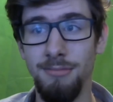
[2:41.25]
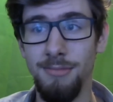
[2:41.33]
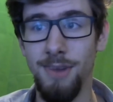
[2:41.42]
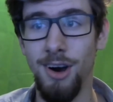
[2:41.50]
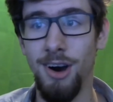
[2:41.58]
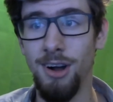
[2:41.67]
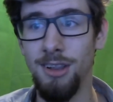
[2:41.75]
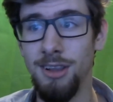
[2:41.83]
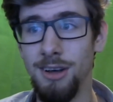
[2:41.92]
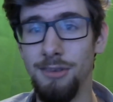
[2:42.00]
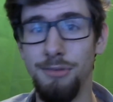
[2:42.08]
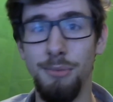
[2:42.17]
All
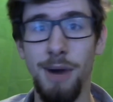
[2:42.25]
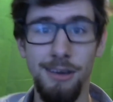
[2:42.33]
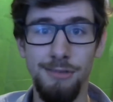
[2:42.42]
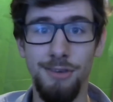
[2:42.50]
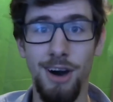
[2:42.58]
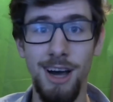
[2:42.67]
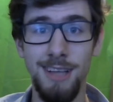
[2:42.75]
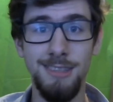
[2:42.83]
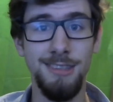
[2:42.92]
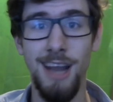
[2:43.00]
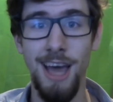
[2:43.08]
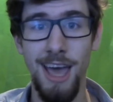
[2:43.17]
of my VODs
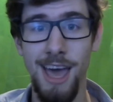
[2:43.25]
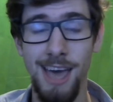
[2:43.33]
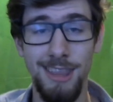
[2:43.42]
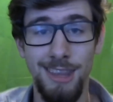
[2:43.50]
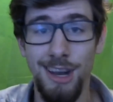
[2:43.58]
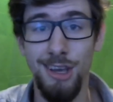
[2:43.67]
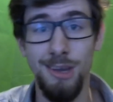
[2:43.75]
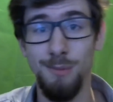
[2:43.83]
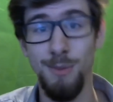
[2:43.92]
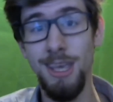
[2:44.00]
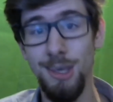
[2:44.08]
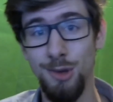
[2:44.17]
that I had that I could
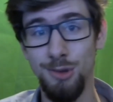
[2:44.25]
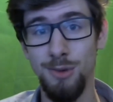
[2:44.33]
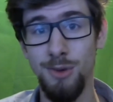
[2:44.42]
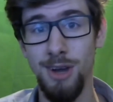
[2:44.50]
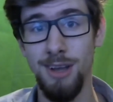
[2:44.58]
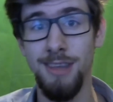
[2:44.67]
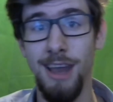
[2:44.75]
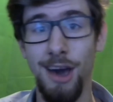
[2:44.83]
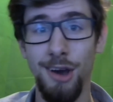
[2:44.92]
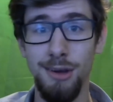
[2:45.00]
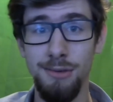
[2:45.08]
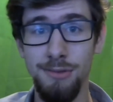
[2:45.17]
make YouTube content
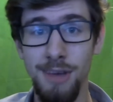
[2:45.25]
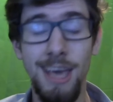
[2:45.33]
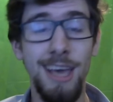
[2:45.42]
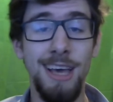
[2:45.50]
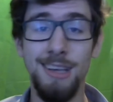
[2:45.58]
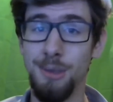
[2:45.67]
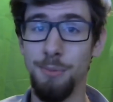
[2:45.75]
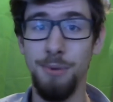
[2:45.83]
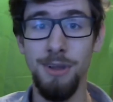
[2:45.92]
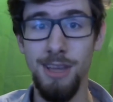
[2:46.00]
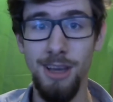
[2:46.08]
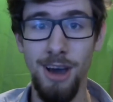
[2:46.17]
out of is
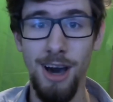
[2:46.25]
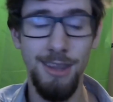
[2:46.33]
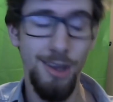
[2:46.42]
completely gone.